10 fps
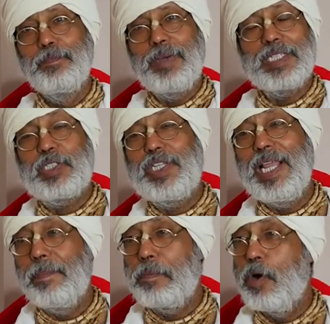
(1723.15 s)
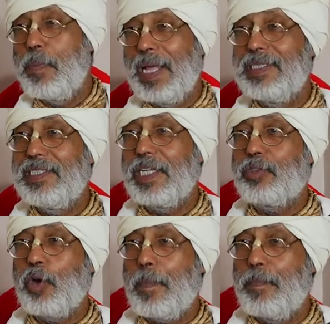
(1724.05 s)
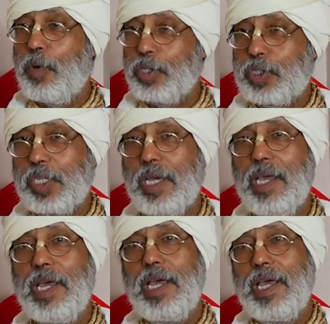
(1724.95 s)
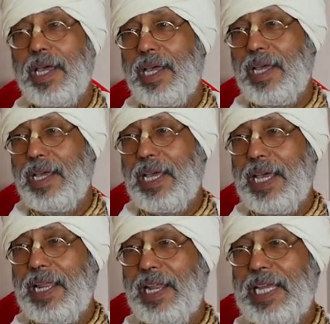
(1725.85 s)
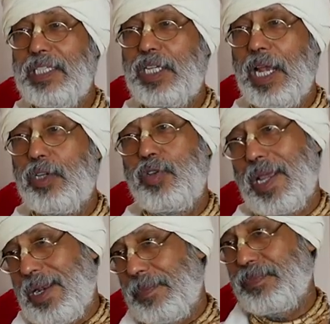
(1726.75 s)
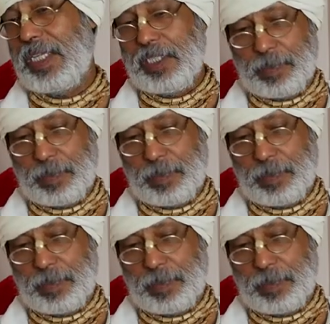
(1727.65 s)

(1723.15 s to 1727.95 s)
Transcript: But still, Prabhupada is the topmost eh, intellectual in